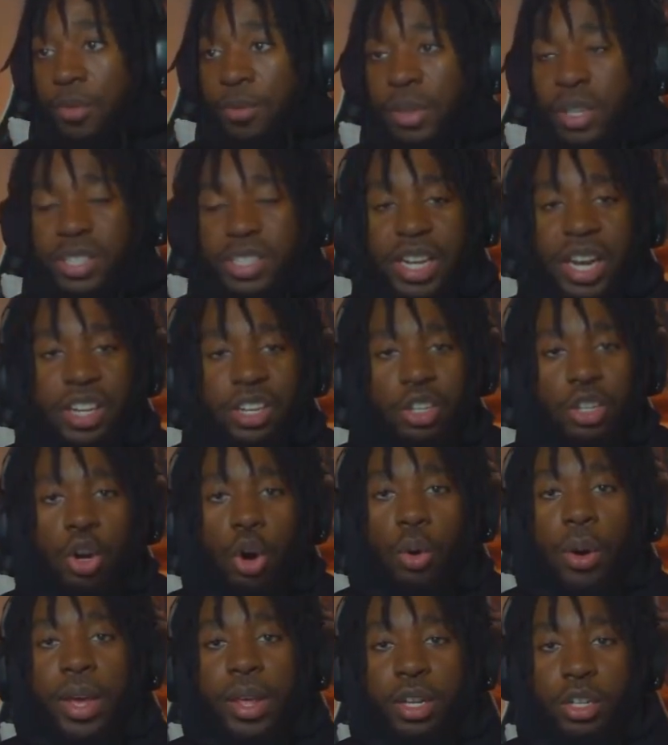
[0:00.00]
if he decides to
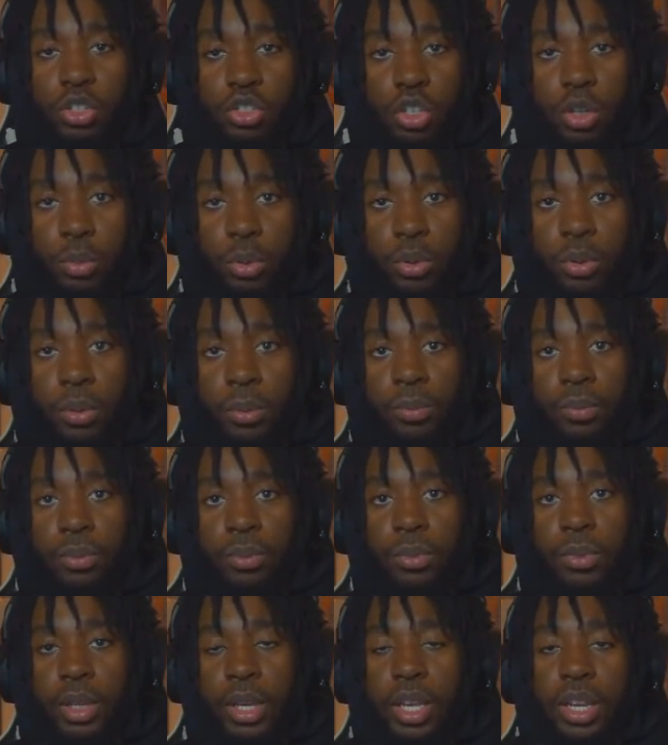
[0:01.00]
go ahead and dribble,
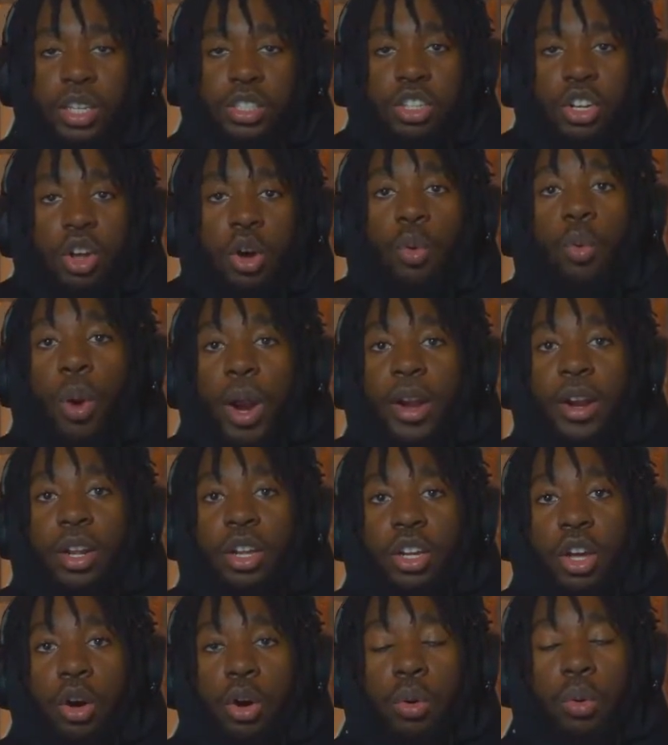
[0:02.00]
he doesn't know where to
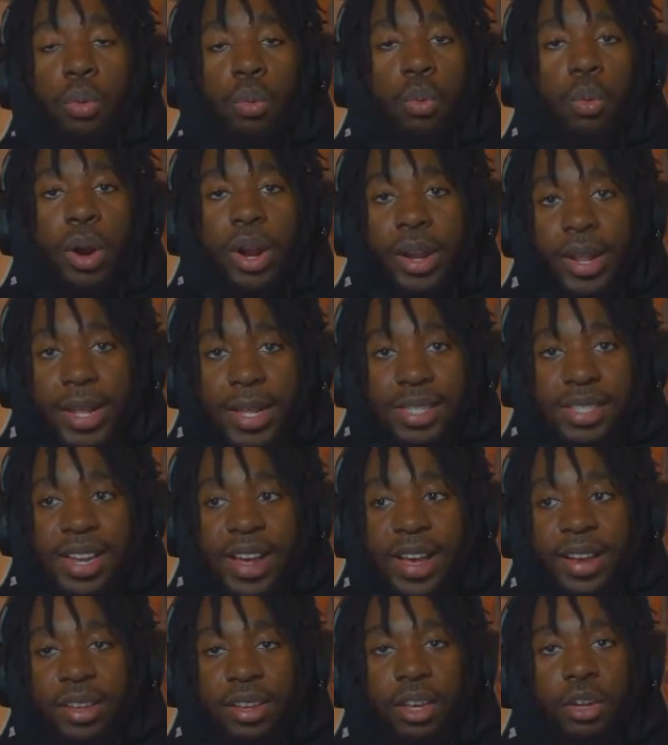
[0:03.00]
go, where to
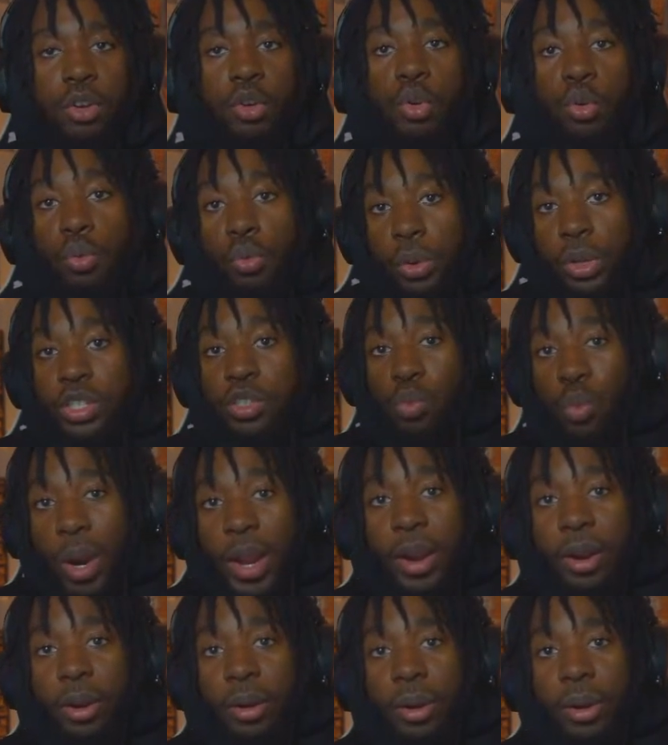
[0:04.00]
attack, and who is
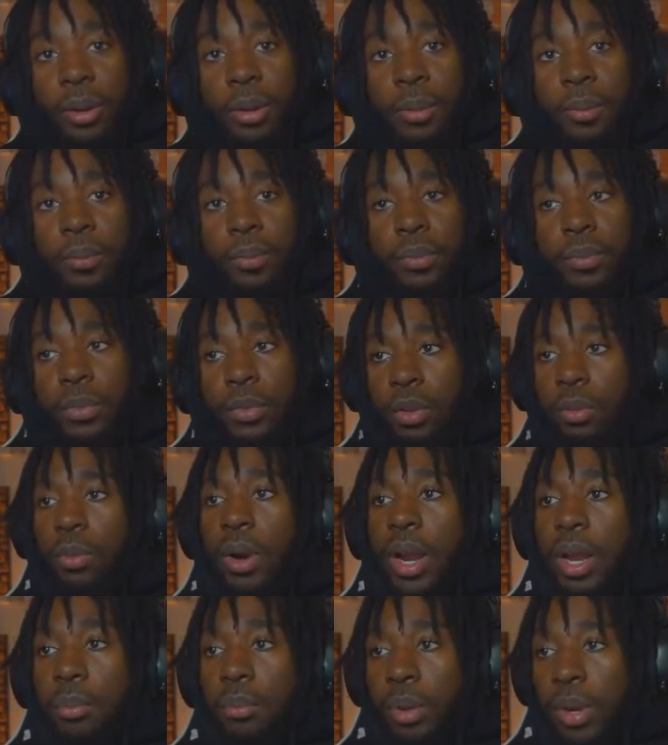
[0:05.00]
where.
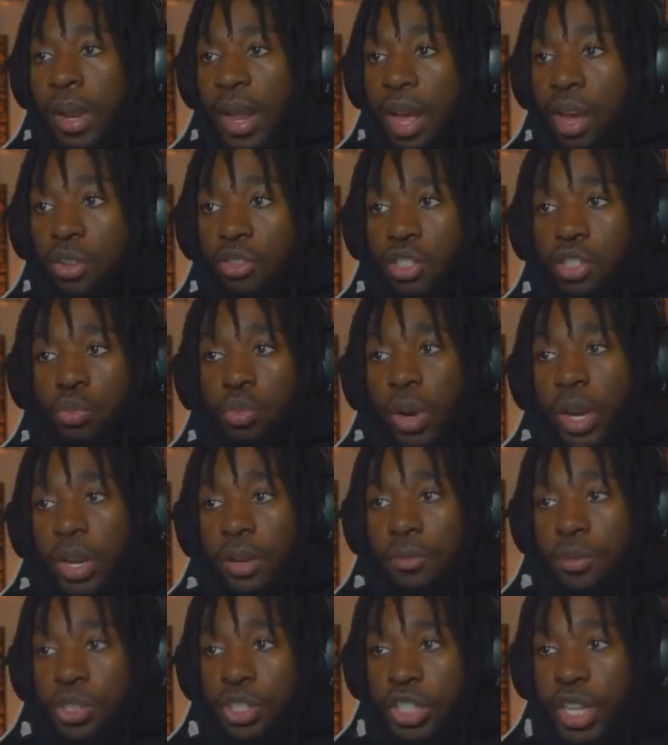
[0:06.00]
Right? But now just
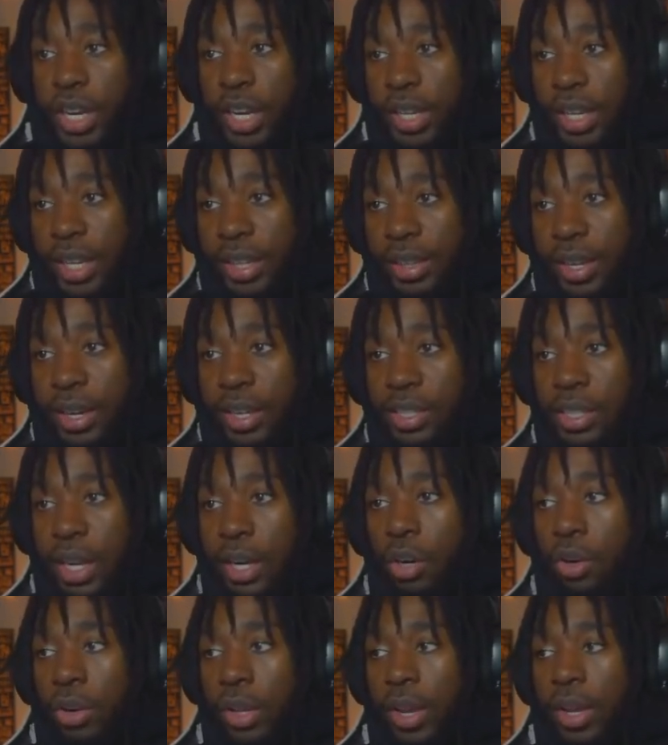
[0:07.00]
waiting for Shea to get there, he's like,
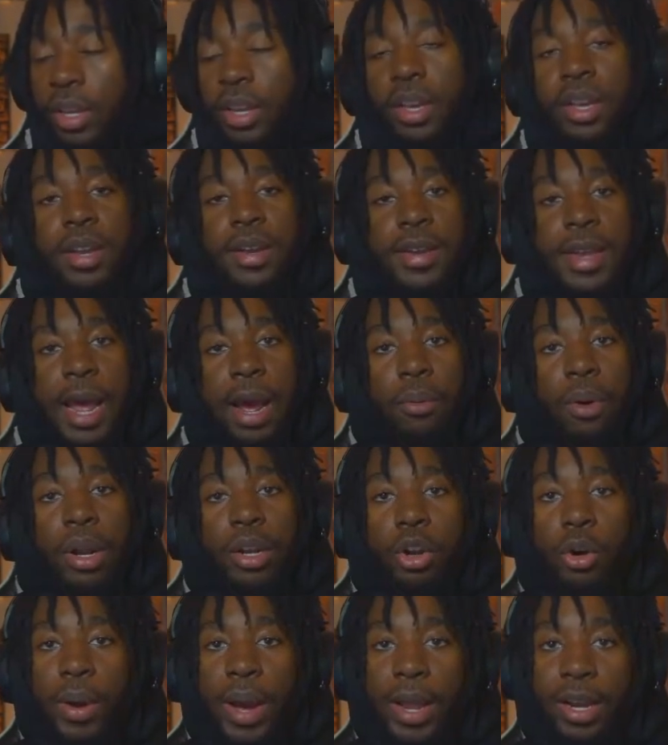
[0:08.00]
okay, now I
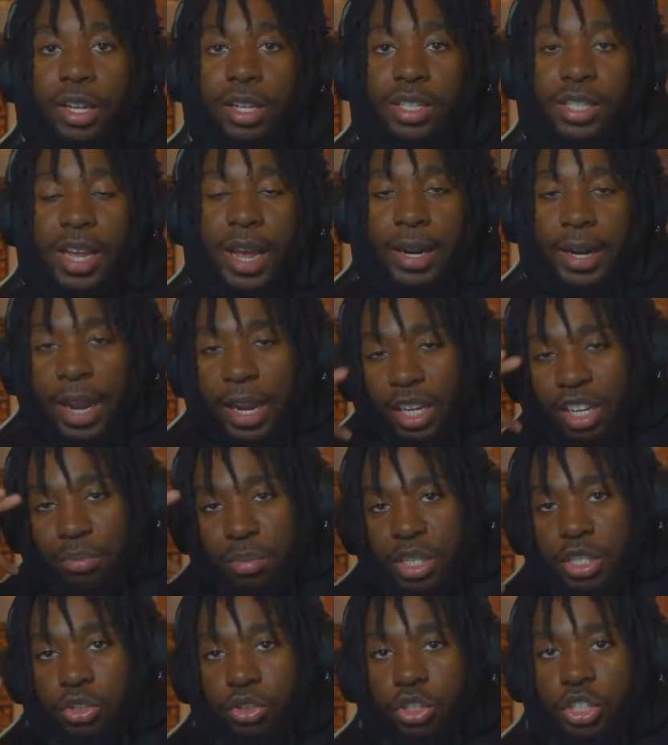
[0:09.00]
know how to attack. I could
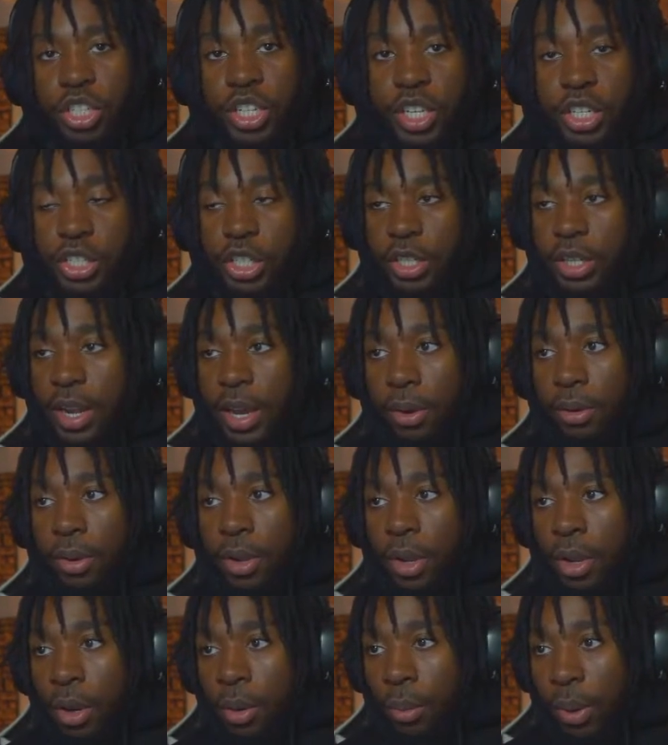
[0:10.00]
be strategic now.
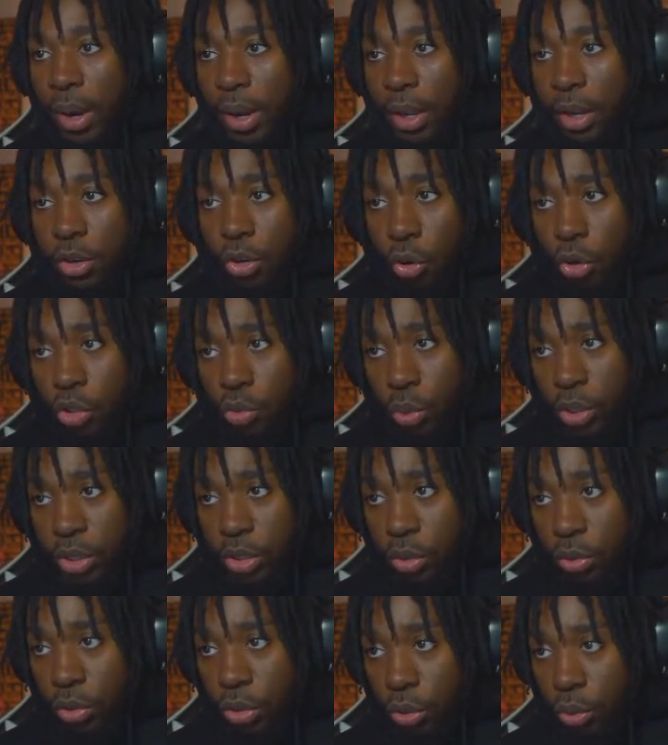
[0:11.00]
Right? And notice what he's
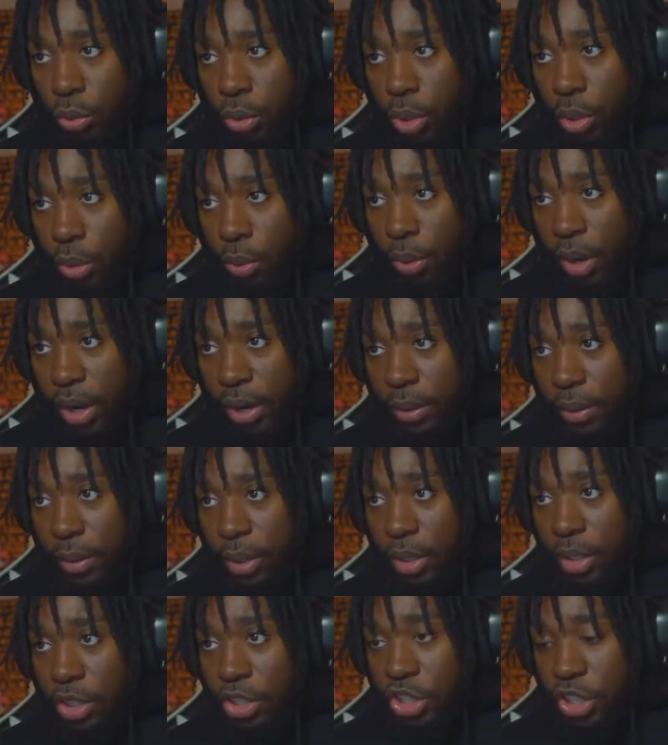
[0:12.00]
going to do. Right?
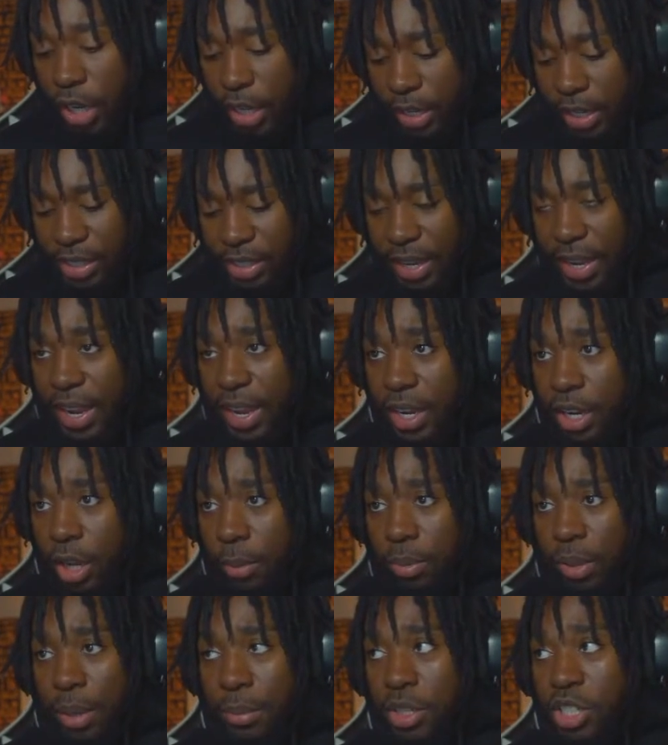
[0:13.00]
Shea gets a hand
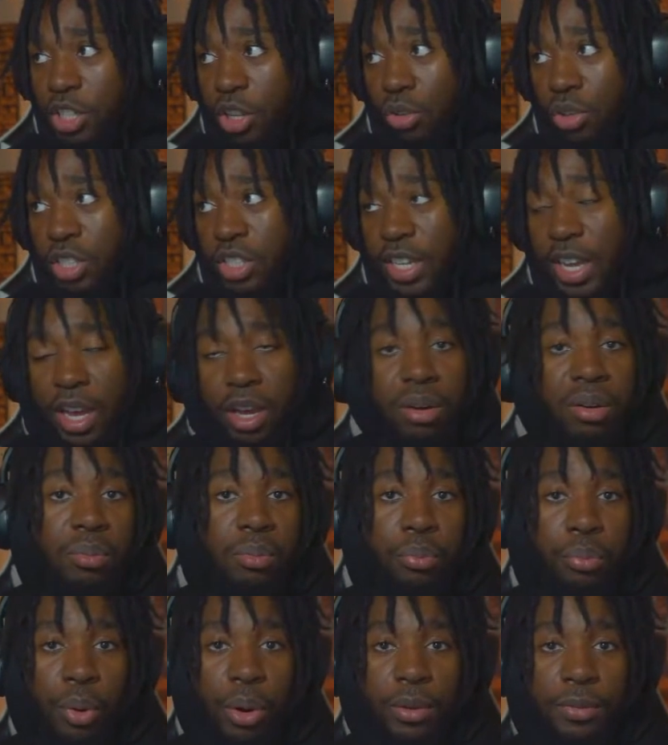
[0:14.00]
up. Let me slow this down.
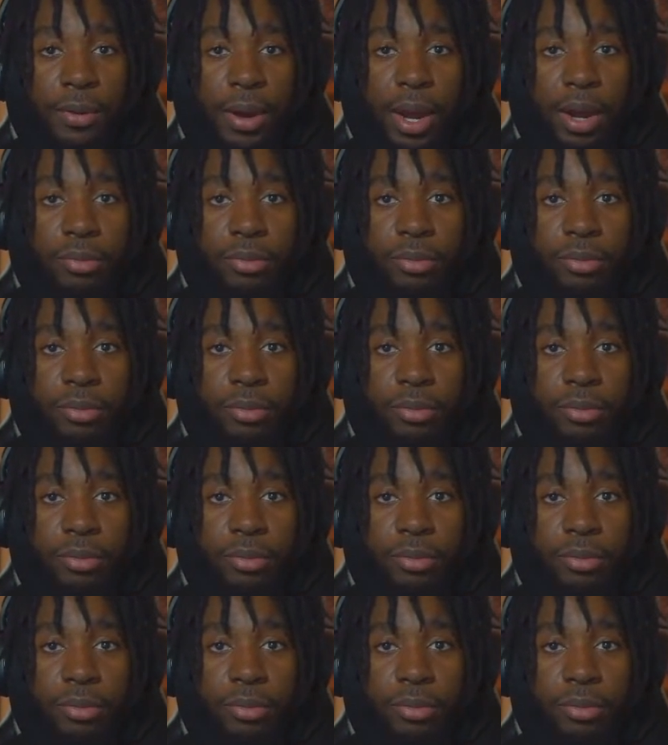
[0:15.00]
0.5.